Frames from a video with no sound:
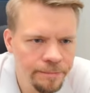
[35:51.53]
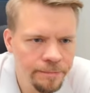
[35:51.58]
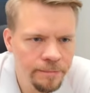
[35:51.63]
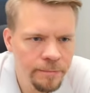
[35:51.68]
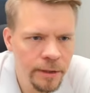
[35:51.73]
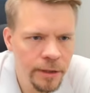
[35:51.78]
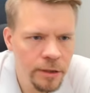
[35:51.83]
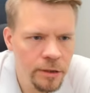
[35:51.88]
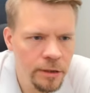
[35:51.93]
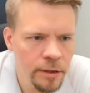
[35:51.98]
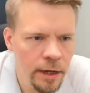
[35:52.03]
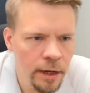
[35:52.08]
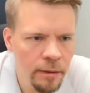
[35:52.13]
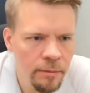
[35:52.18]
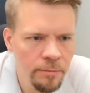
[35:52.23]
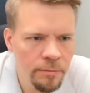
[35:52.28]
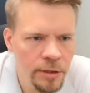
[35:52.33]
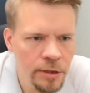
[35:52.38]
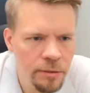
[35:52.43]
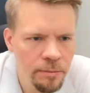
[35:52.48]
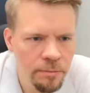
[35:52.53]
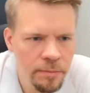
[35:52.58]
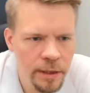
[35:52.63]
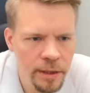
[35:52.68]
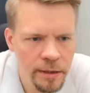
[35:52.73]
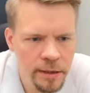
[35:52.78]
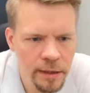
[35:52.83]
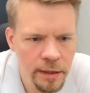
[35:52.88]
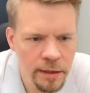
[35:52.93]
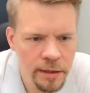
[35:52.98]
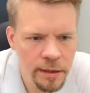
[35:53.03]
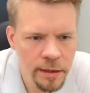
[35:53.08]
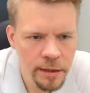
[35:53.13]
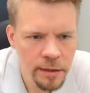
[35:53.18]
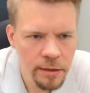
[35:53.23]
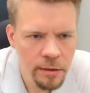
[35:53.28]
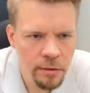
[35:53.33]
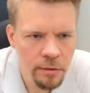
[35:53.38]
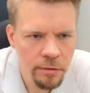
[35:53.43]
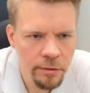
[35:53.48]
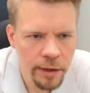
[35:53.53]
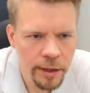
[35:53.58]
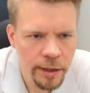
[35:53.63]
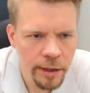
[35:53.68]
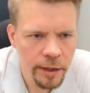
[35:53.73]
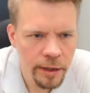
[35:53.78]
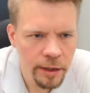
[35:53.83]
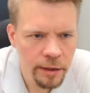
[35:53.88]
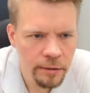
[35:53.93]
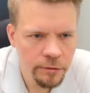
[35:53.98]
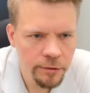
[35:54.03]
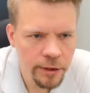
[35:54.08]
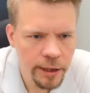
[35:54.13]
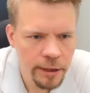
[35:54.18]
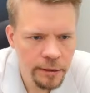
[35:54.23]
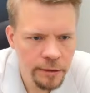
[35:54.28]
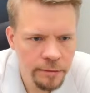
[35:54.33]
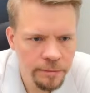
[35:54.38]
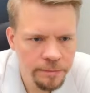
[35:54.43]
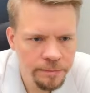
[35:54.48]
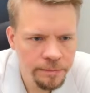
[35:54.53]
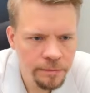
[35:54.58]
because now bishop b6 is already a threat.